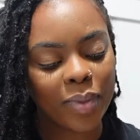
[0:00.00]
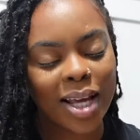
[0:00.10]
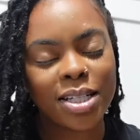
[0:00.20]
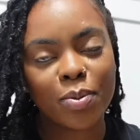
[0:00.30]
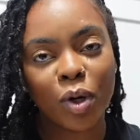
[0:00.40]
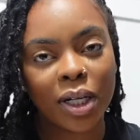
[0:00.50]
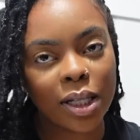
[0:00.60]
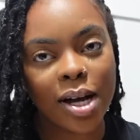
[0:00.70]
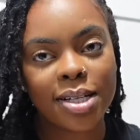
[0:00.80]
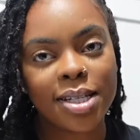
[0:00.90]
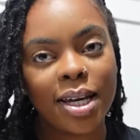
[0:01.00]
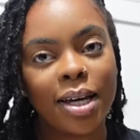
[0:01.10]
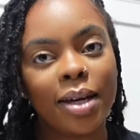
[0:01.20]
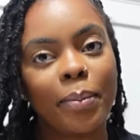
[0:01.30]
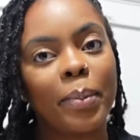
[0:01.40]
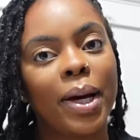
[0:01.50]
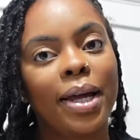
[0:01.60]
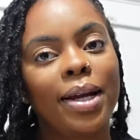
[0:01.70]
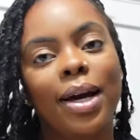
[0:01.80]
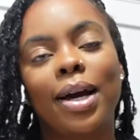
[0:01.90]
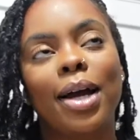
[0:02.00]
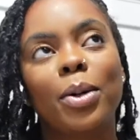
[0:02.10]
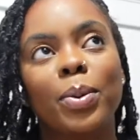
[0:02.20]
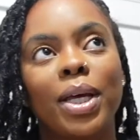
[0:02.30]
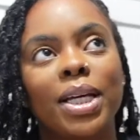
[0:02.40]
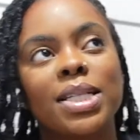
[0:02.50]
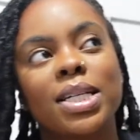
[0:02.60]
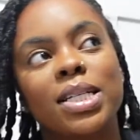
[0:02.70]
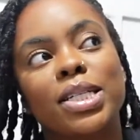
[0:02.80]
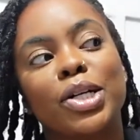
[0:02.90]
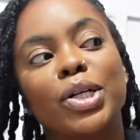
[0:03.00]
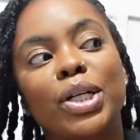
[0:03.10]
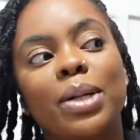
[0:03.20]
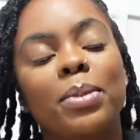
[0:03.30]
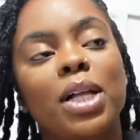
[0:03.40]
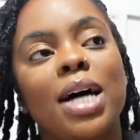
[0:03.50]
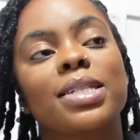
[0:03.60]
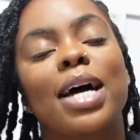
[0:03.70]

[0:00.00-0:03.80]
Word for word: It's more glossy, but I don't think it's considered a lip gloss.